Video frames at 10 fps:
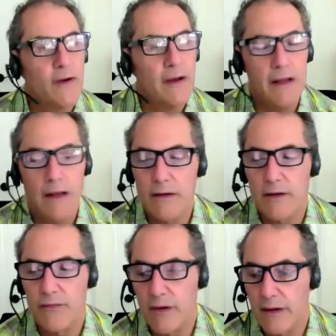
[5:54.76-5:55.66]
very uh,
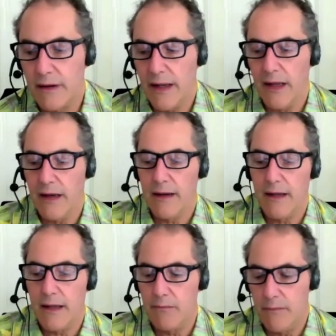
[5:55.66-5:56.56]
different. And,
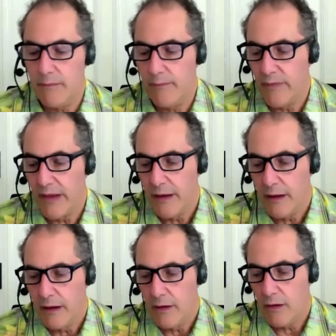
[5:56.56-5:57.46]
um,
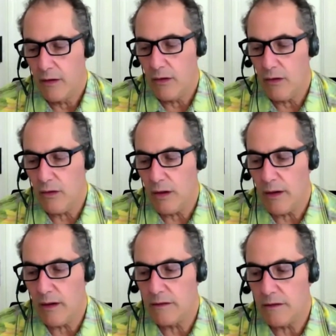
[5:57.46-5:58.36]
you know,
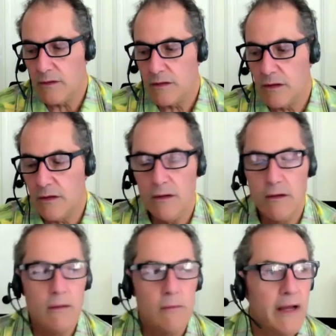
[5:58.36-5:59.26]
it's interesting.
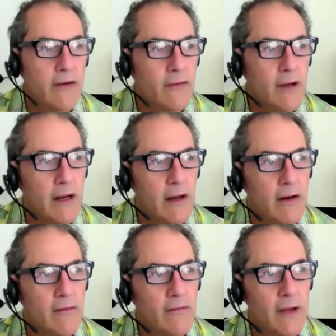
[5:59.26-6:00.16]
You might read a
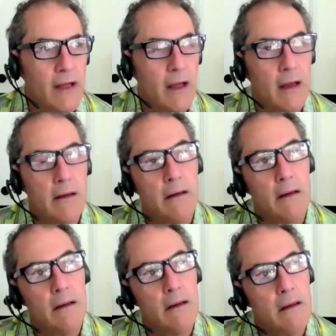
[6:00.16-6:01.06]
lot of, uh,
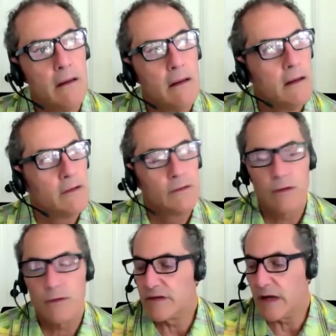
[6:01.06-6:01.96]

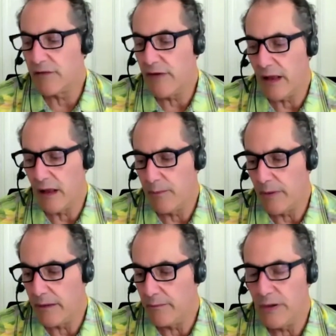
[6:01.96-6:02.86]
sort of self help
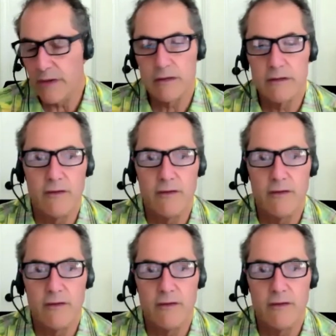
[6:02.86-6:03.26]
and personal